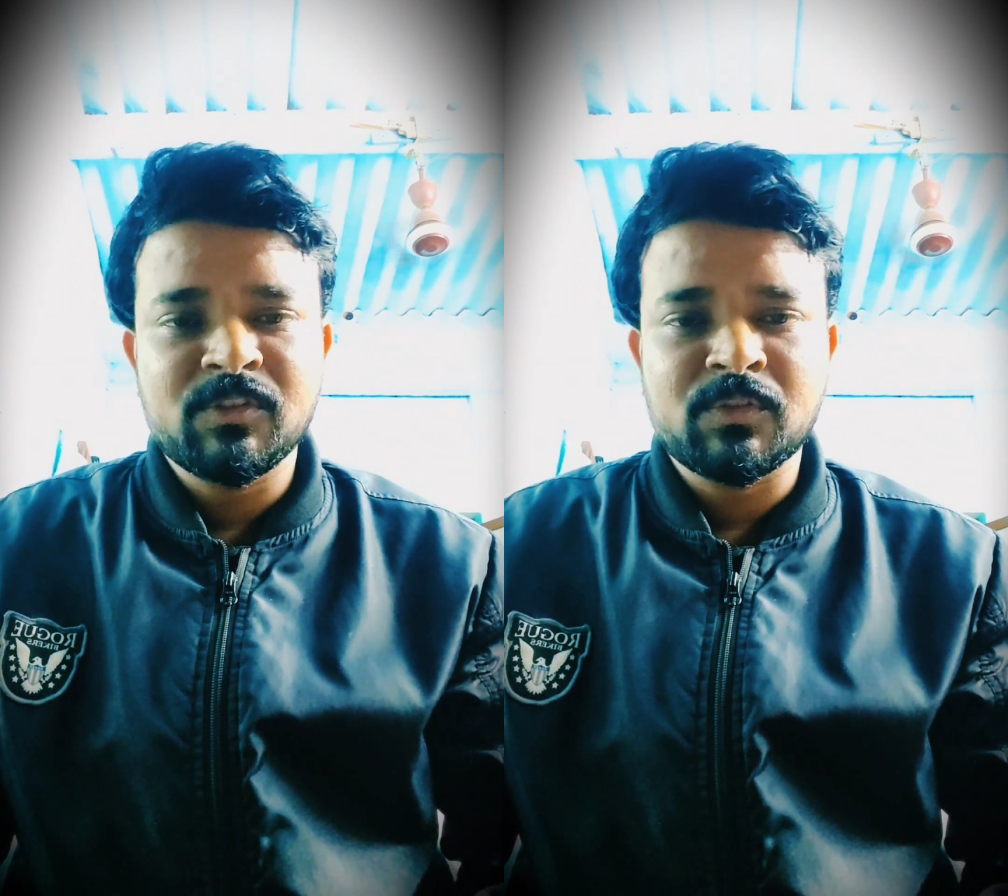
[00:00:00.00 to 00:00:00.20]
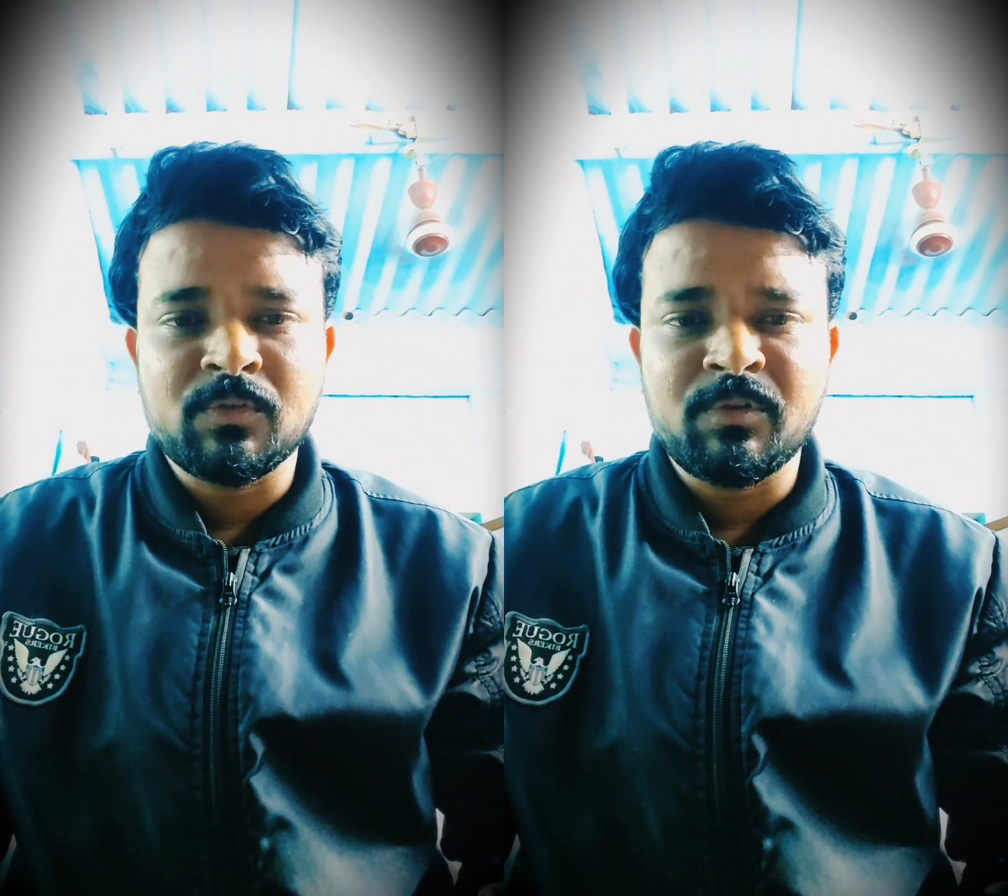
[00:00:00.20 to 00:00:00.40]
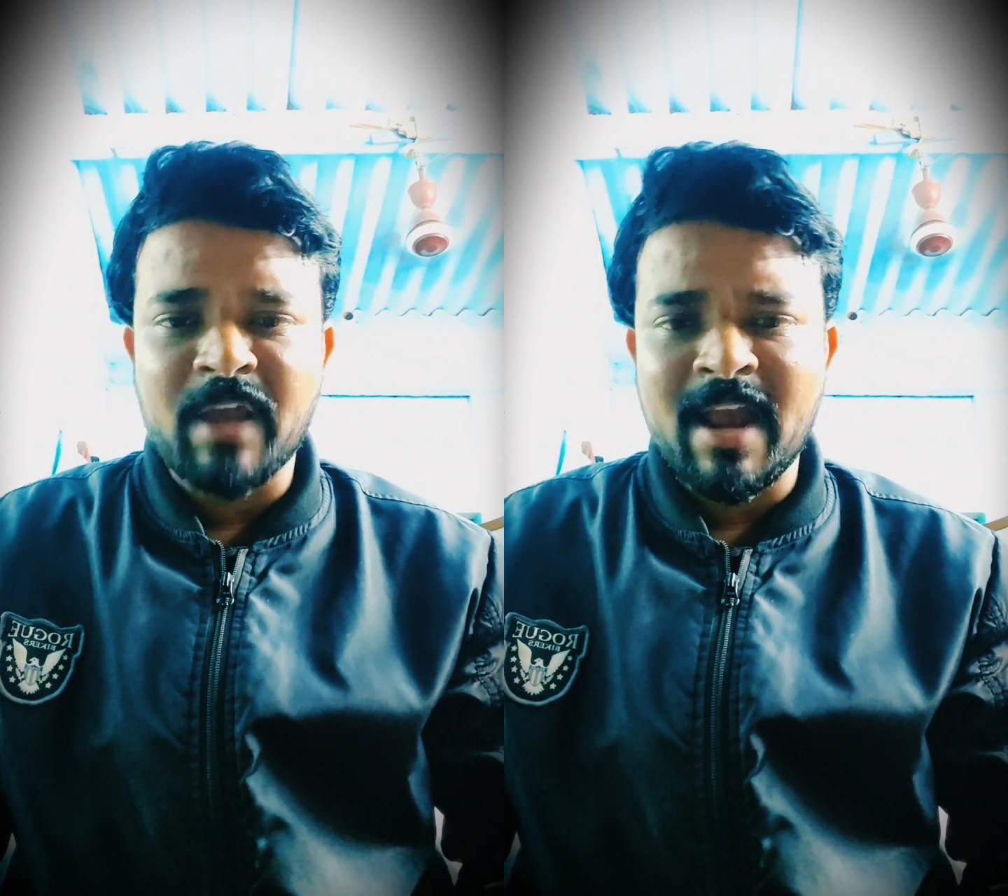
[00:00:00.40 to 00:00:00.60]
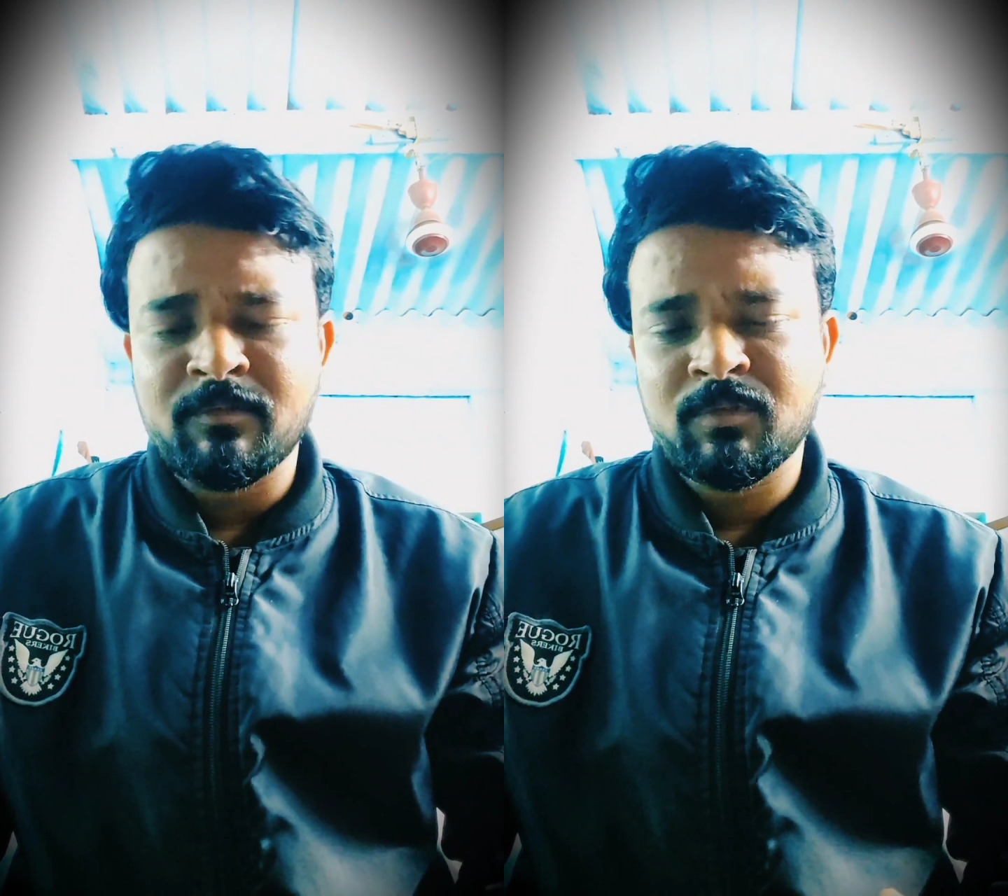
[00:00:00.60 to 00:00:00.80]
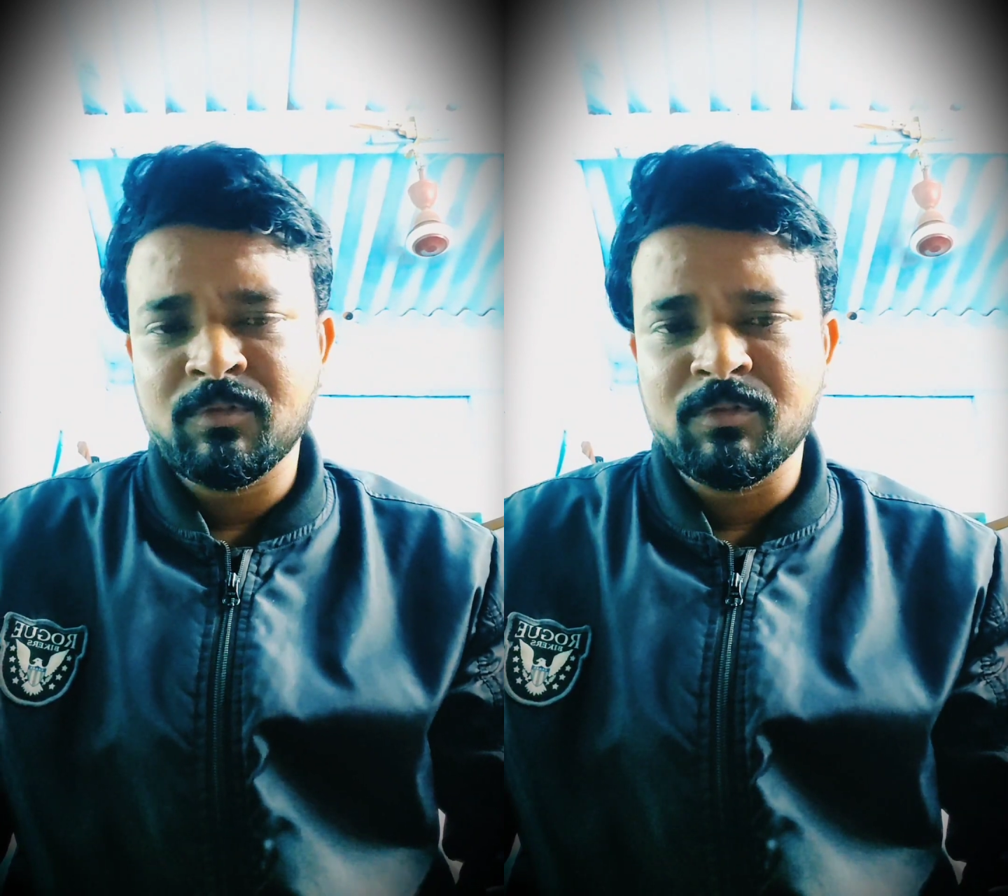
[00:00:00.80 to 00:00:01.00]
So you
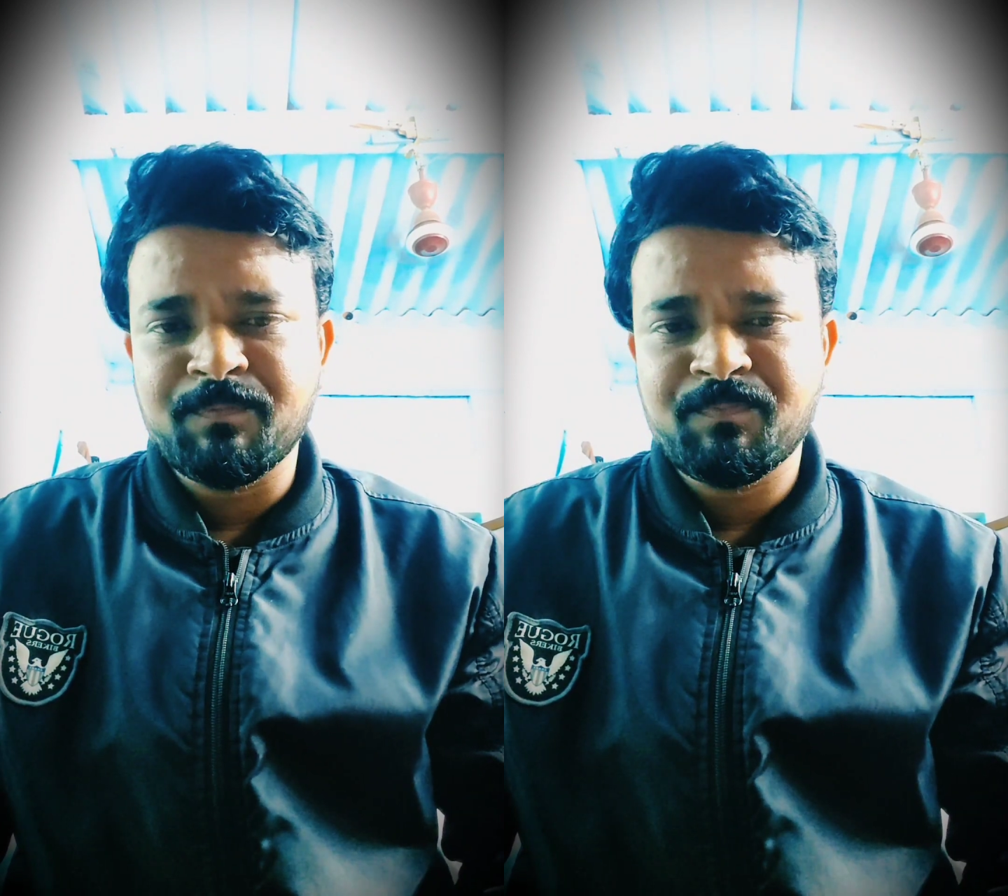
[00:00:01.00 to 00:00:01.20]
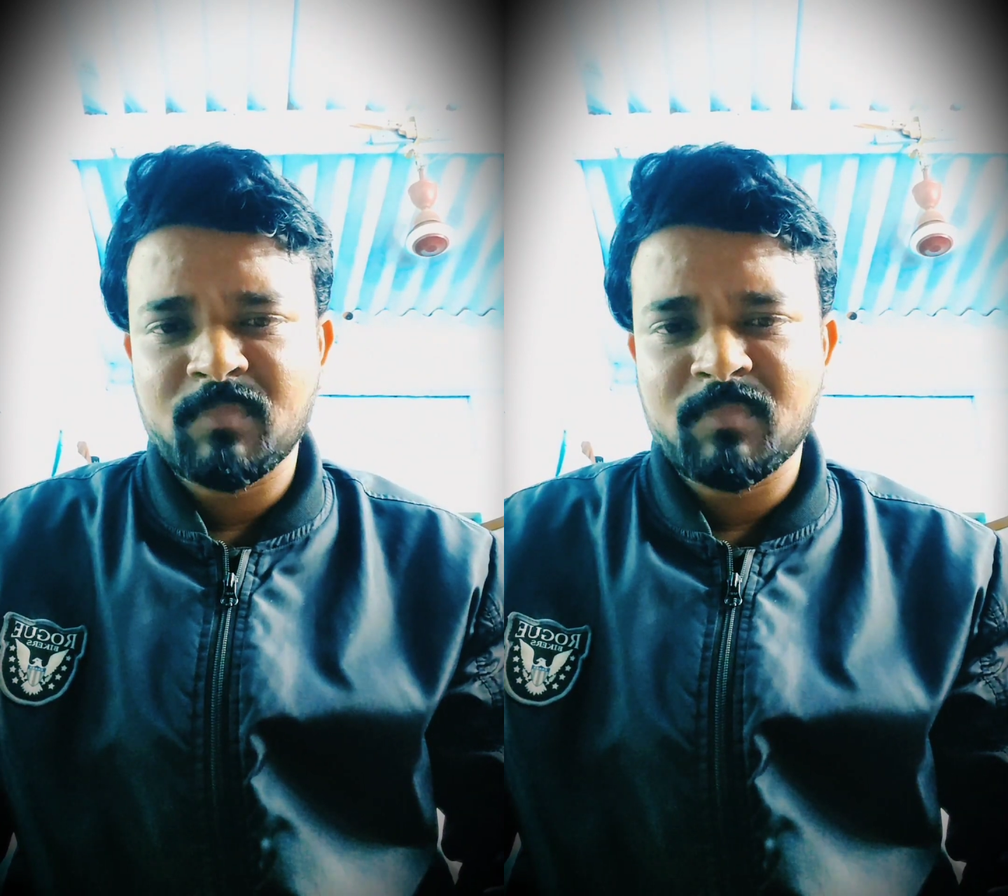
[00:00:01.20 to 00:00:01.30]
have to